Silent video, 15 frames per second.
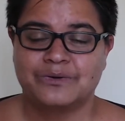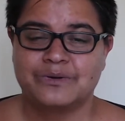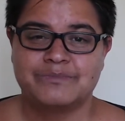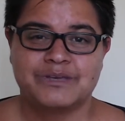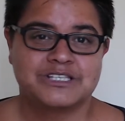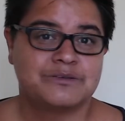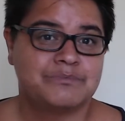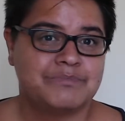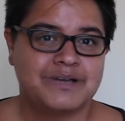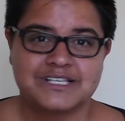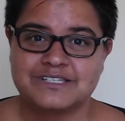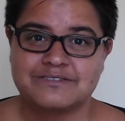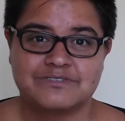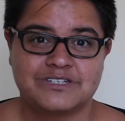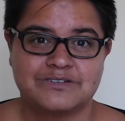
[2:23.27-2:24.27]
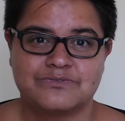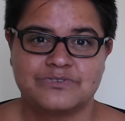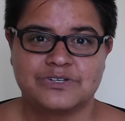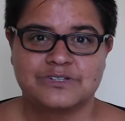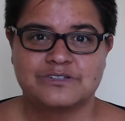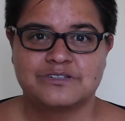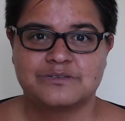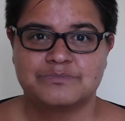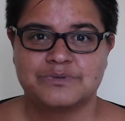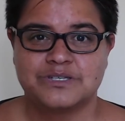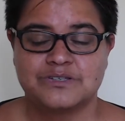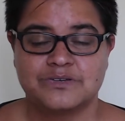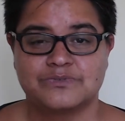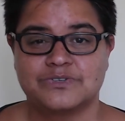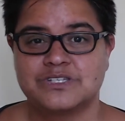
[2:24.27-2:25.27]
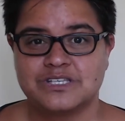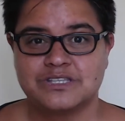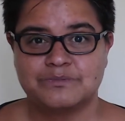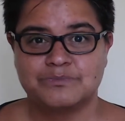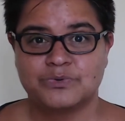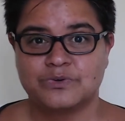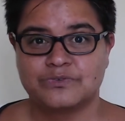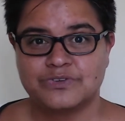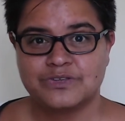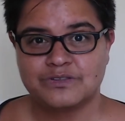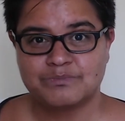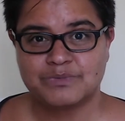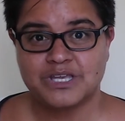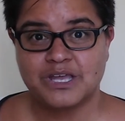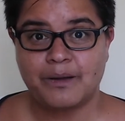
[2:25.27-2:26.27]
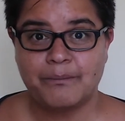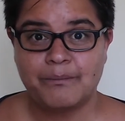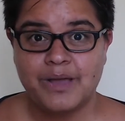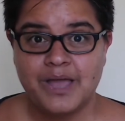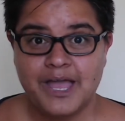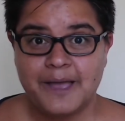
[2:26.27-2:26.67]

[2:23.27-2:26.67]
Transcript: It makes a massive difference, because obviously the more of you that become